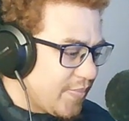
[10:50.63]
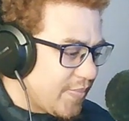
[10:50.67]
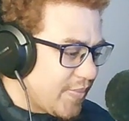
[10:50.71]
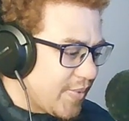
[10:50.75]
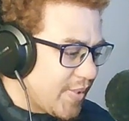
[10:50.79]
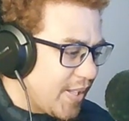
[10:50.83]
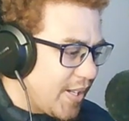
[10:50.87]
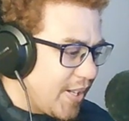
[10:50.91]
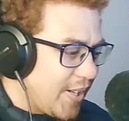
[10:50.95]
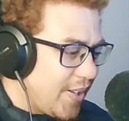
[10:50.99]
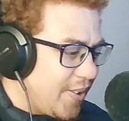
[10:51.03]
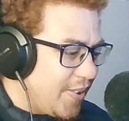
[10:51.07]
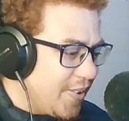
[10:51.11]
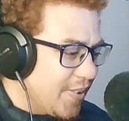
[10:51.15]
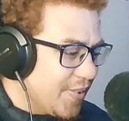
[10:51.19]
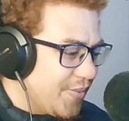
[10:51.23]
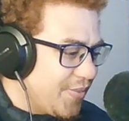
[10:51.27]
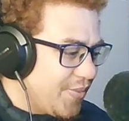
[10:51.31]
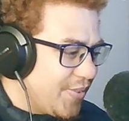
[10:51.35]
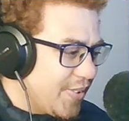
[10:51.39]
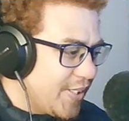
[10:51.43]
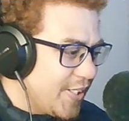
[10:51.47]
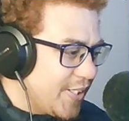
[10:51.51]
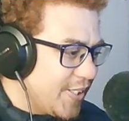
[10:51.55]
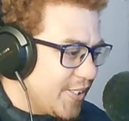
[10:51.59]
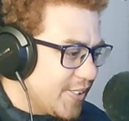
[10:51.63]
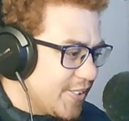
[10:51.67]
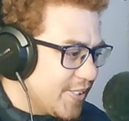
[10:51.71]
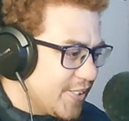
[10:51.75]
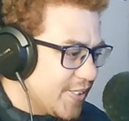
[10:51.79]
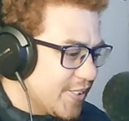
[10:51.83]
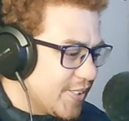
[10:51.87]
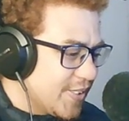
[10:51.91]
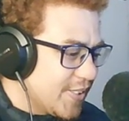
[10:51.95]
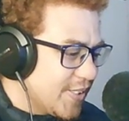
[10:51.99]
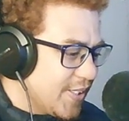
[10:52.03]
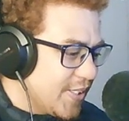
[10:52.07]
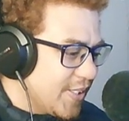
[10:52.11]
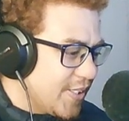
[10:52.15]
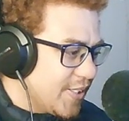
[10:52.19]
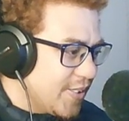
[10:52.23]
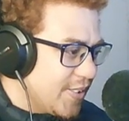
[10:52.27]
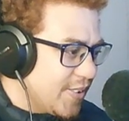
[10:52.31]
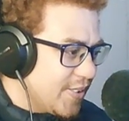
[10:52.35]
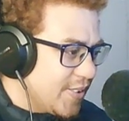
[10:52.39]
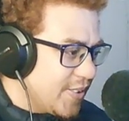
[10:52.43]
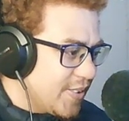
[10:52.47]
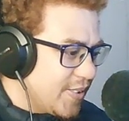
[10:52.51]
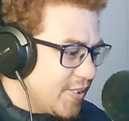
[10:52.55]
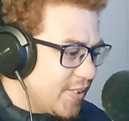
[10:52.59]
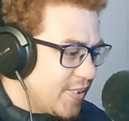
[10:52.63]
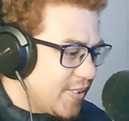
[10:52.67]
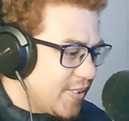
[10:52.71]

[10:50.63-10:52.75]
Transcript: I can't finish this alone.